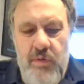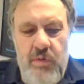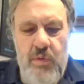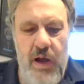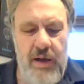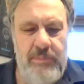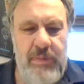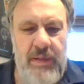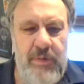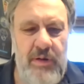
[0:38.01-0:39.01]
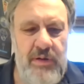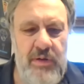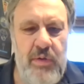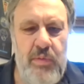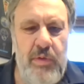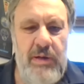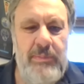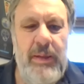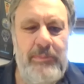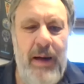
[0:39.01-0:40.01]
who are people who will
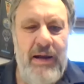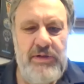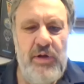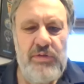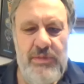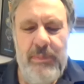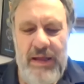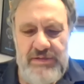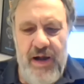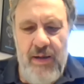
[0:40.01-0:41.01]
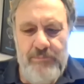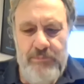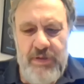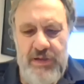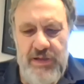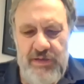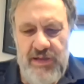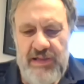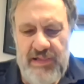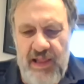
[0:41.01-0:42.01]
be pardoned by Trump in
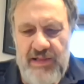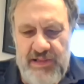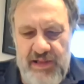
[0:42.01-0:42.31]
his last